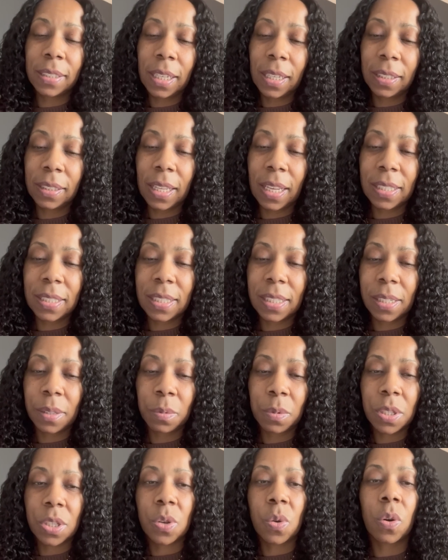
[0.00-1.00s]
that, that's it.
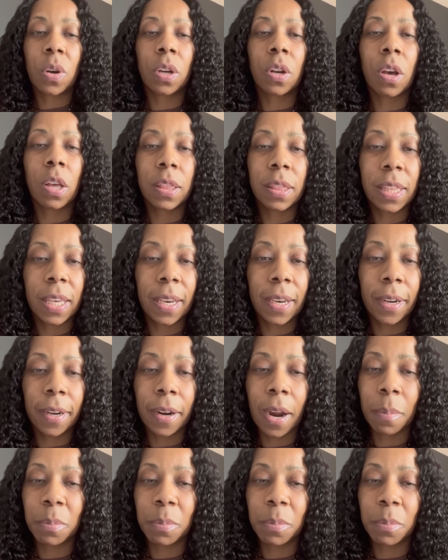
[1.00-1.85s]
What's going on there?